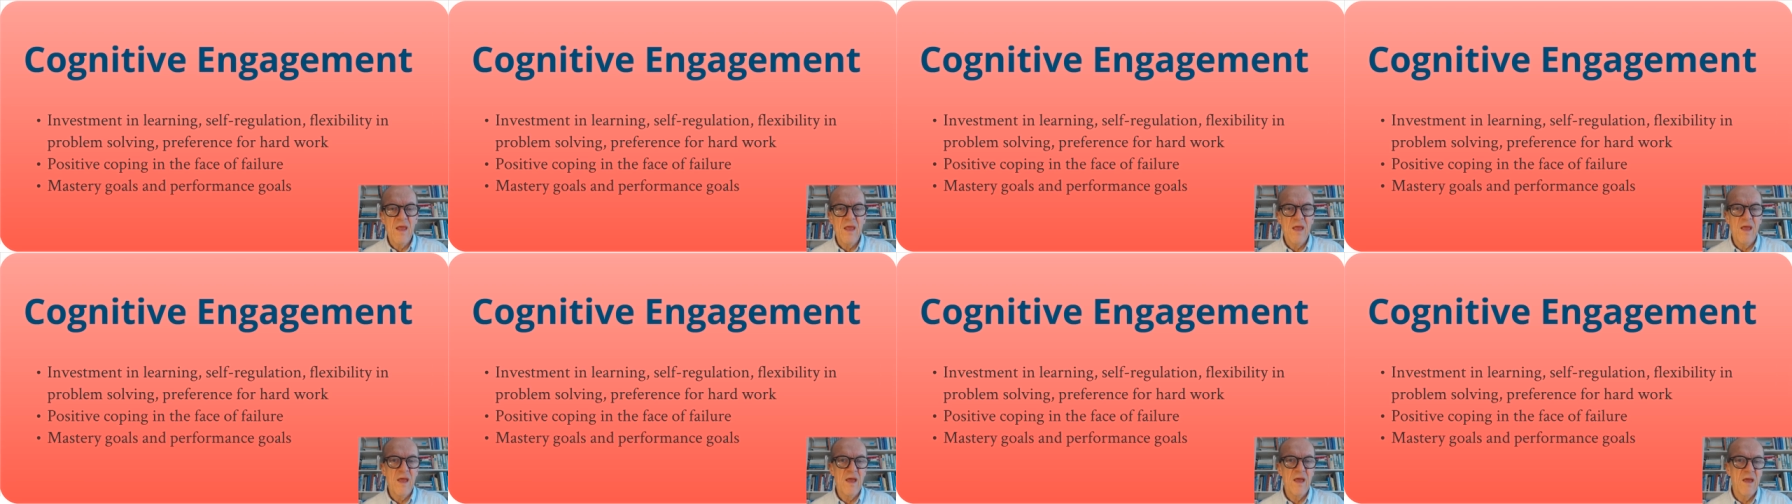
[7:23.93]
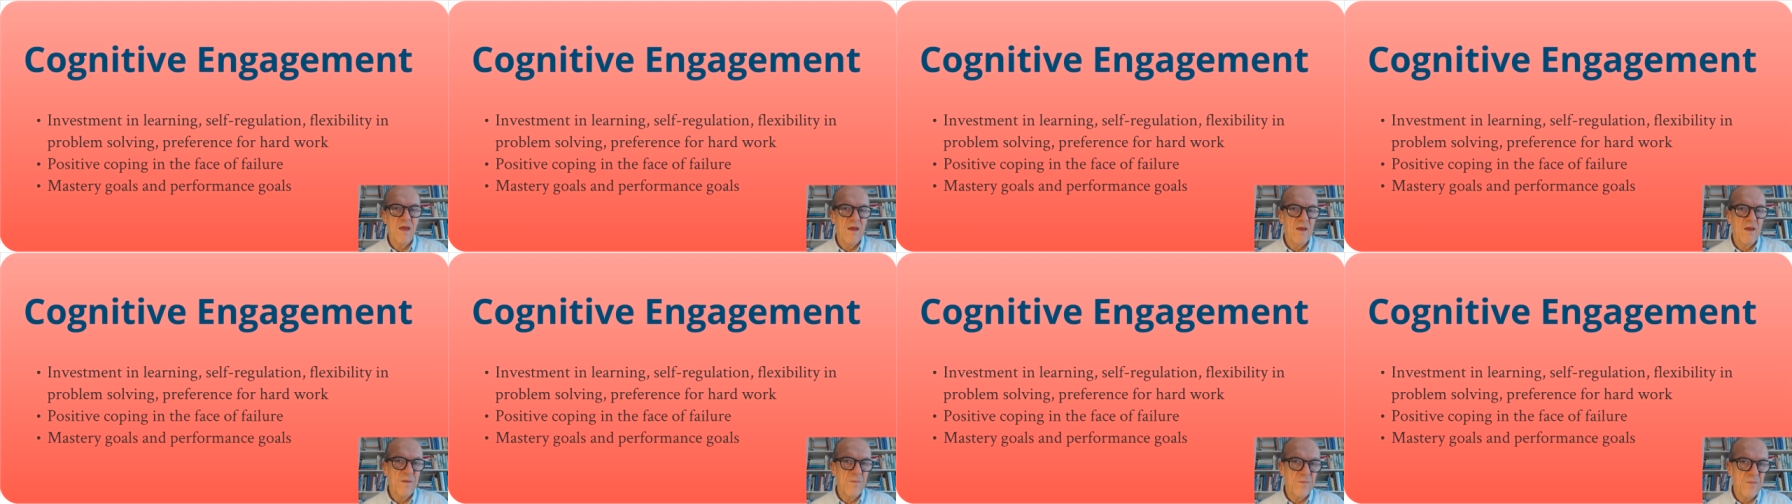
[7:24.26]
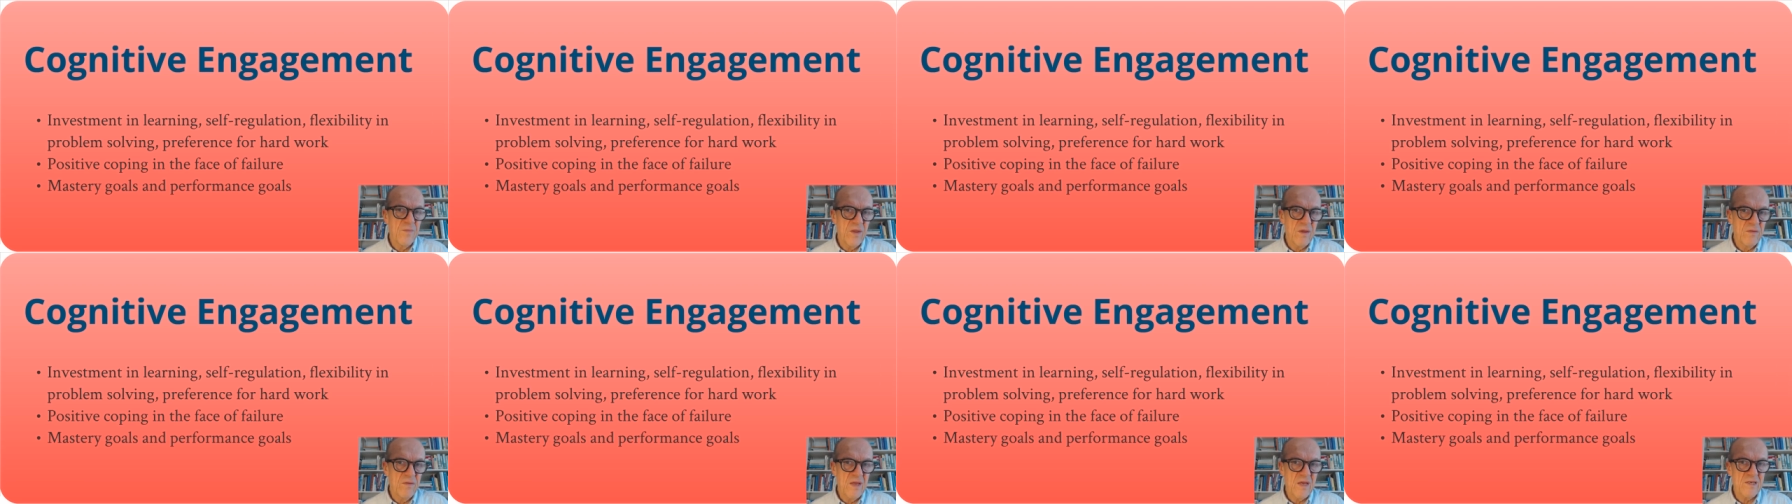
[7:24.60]

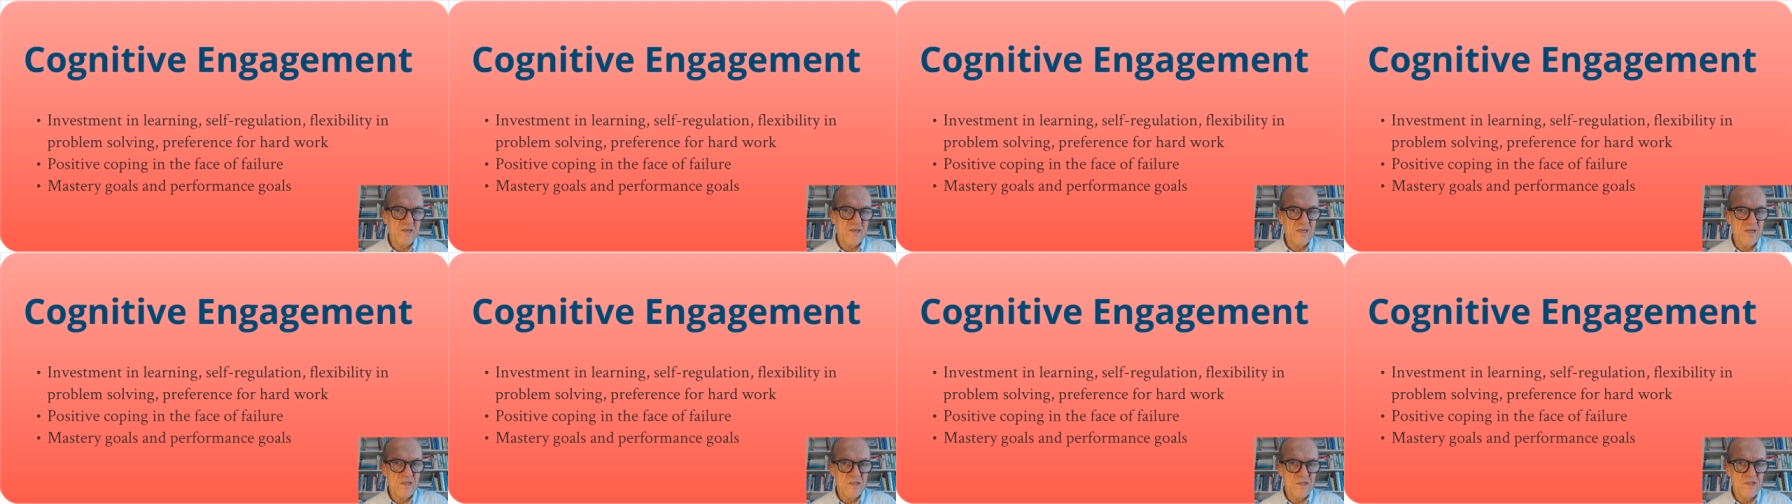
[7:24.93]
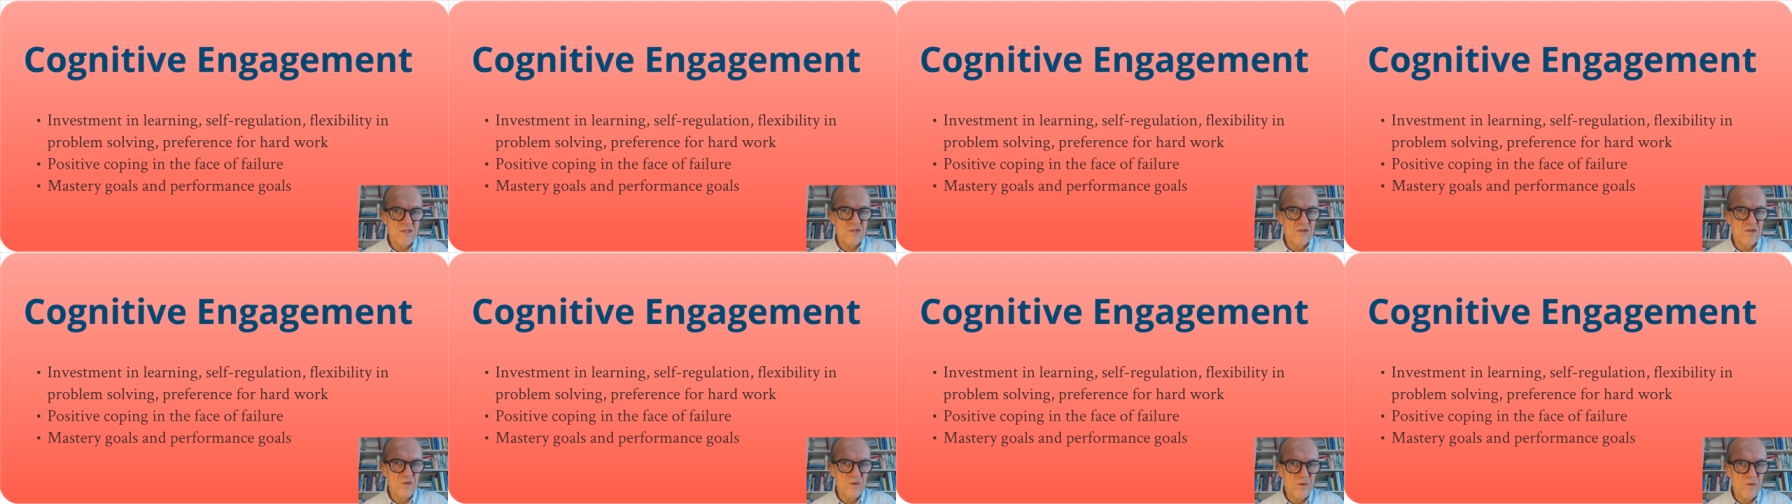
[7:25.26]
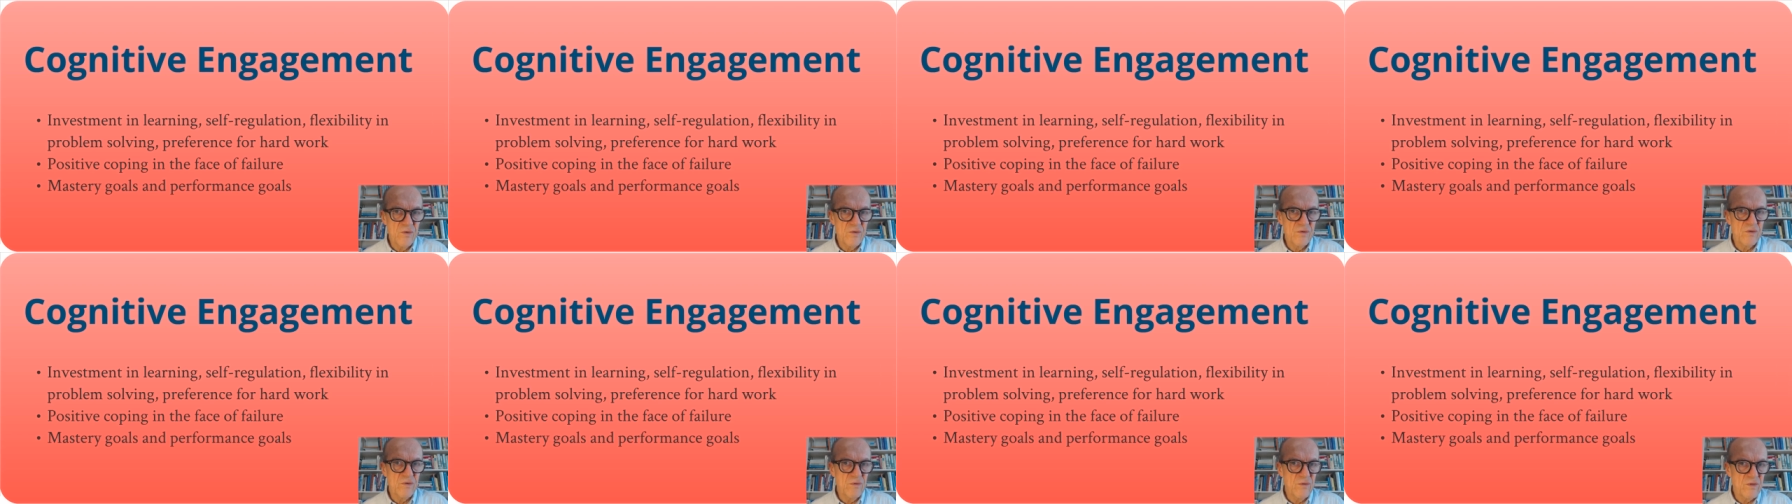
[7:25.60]
That is true
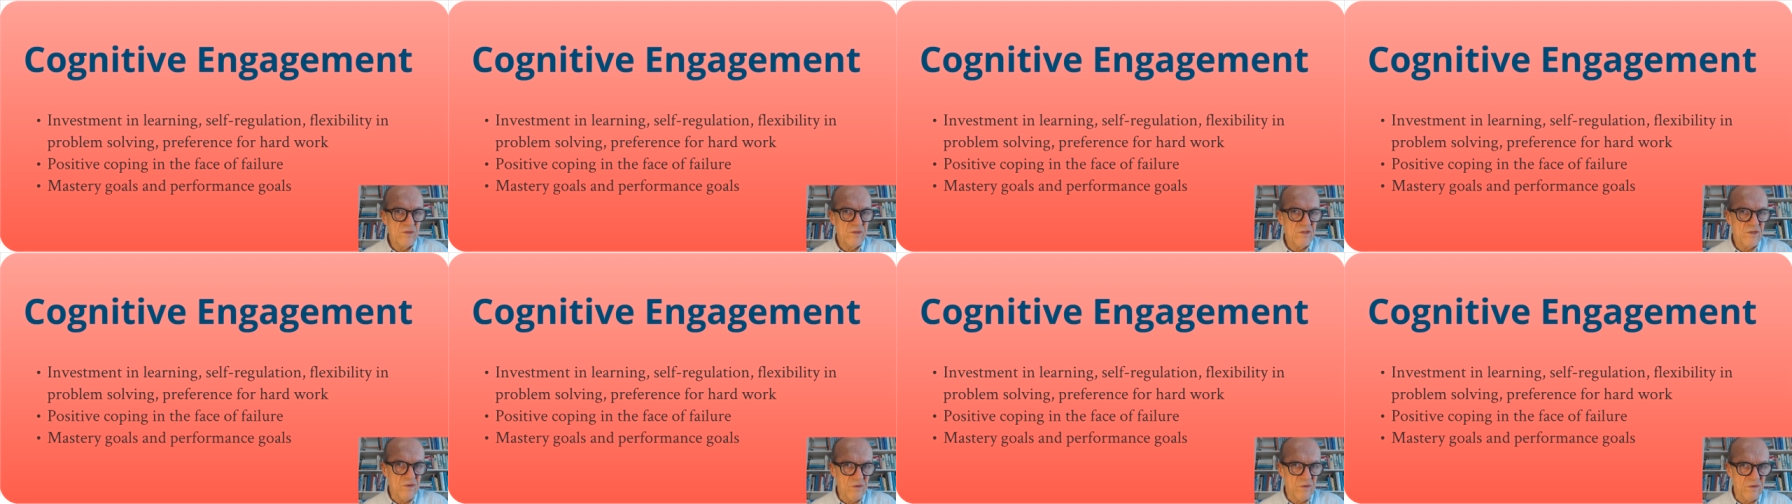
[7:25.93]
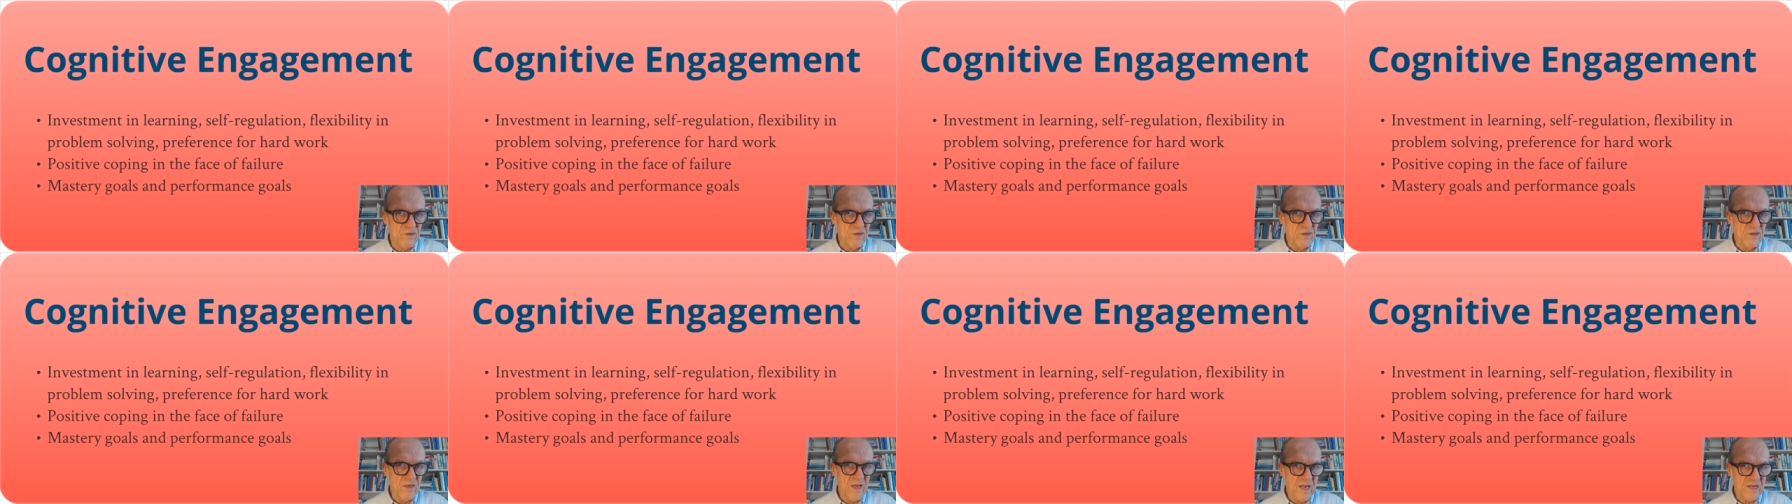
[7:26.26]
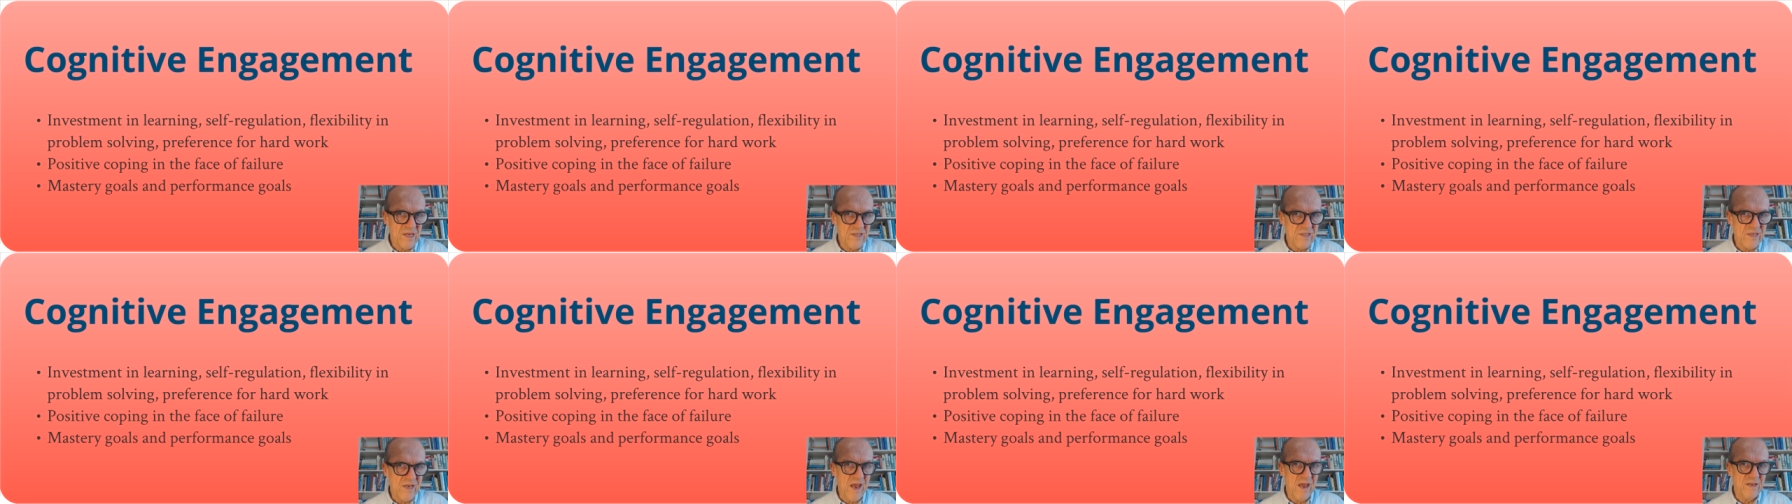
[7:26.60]
to a certain
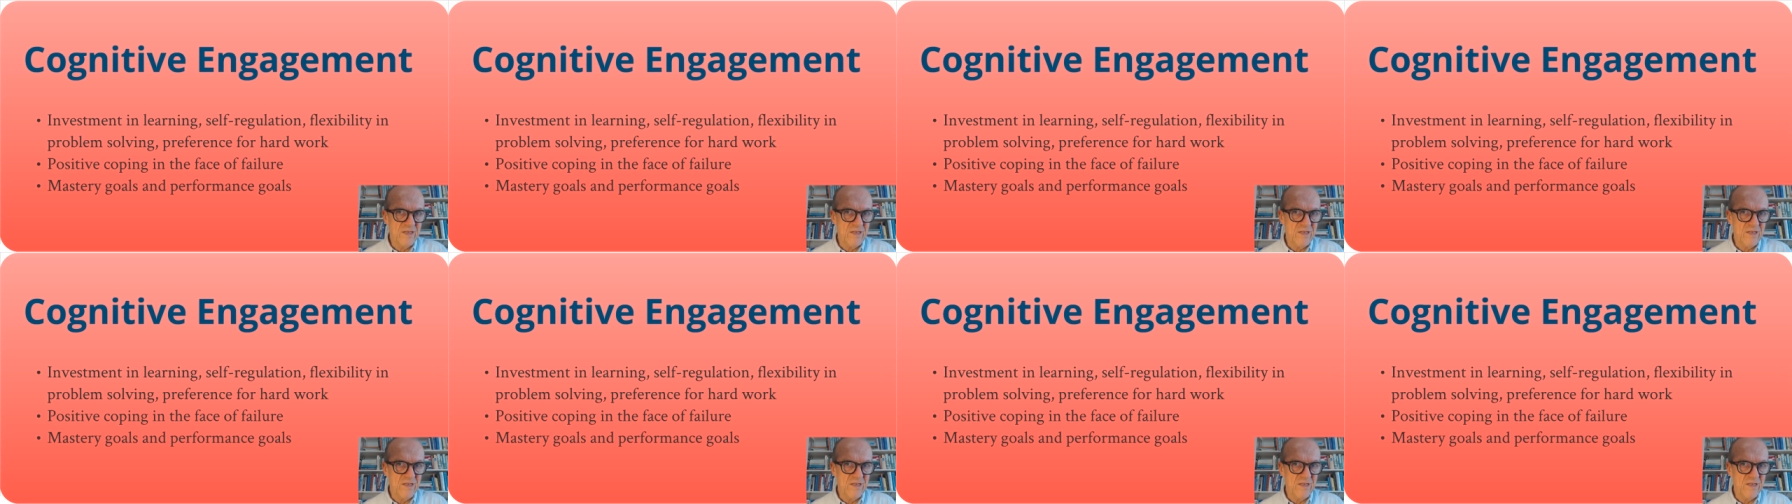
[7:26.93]
extent,